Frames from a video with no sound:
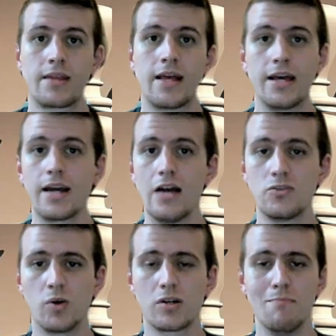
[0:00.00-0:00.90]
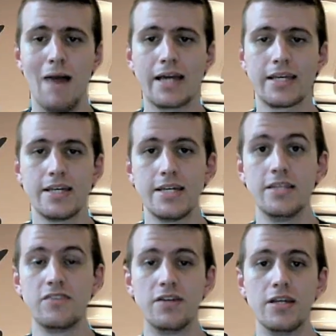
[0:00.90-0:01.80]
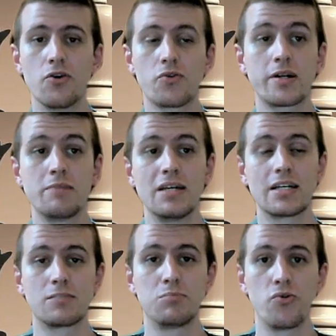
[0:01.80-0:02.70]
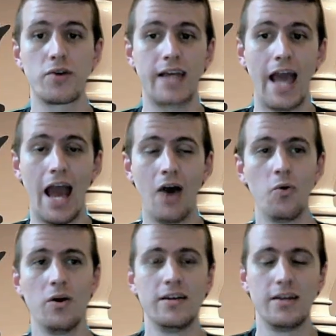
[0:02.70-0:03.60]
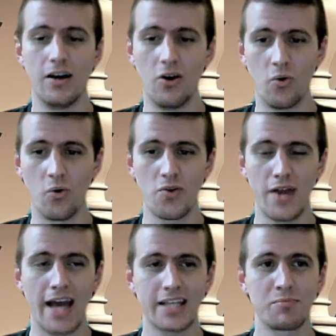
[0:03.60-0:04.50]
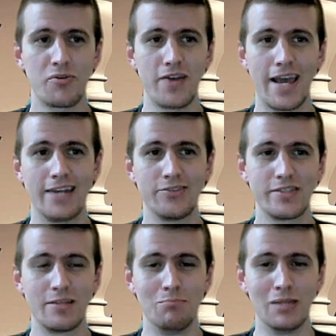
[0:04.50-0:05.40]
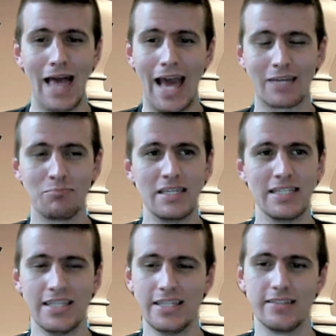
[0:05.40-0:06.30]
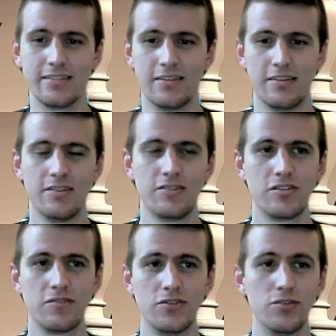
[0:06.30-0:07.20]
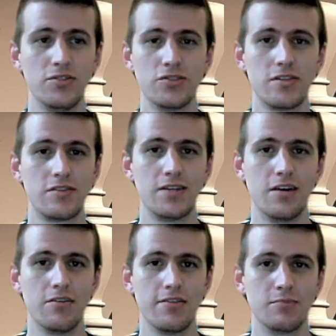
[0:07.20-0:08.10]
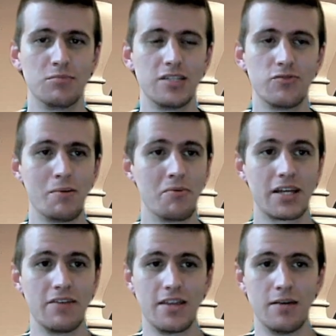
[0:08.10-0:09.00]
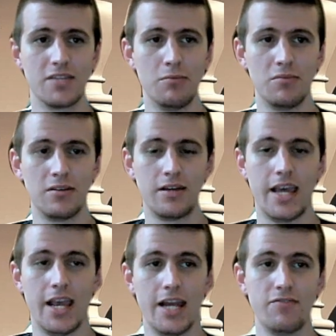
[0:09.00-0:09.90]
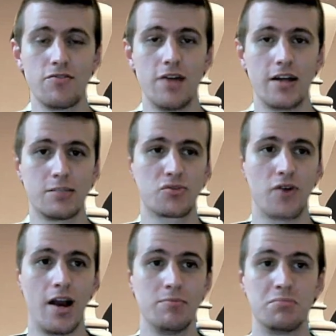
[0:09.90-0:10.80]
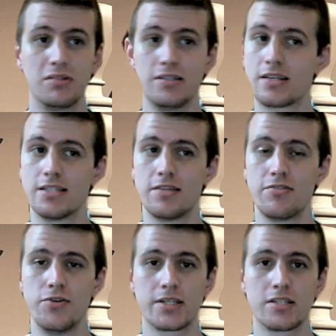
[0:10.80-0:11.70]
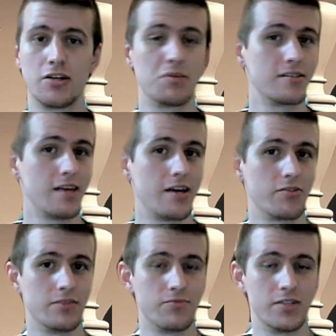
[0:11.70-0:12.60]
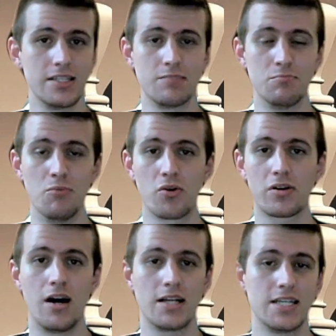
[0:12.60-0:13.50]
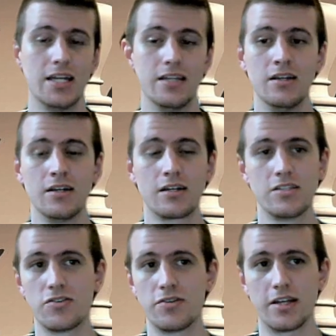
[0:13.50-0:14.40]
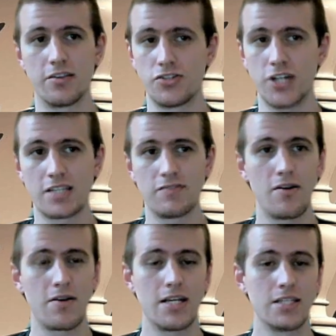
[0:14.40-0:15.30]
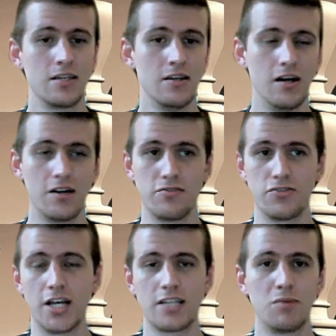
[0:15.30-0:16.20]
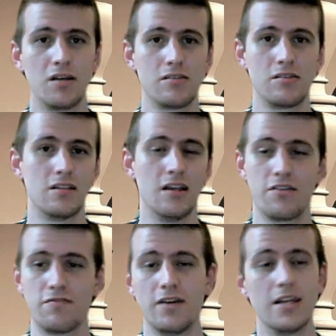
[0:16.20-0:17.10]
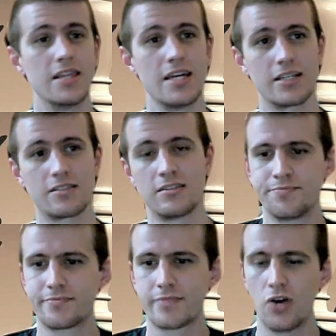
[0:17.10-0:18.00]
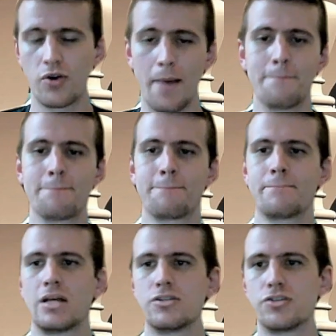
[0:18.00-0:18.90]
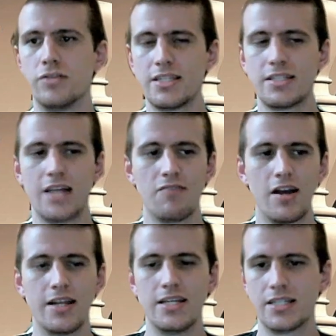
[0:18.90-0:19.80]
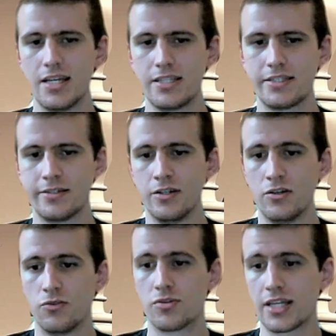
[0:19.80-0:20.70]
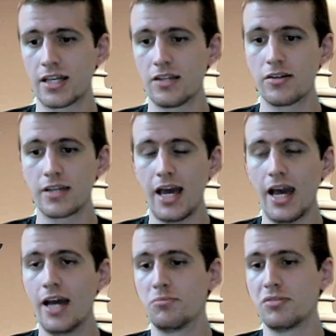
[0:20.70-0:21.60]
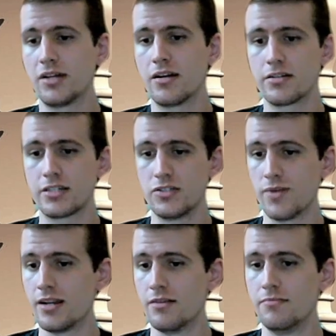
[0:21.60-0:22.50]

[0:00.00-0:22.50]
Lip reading: Hey guys, welcome back. In this video we're going to be exploring how a Horde expert handles the black pieces. So if you do enjoy this video, then please remember to give a thumbs up. And if you're not subscribed, please consider doing so because I release more content concerning other chess variants, other chess puzzles, and other fun things. Okay, so let's dive right into this. We're taking a look at a player, he's rated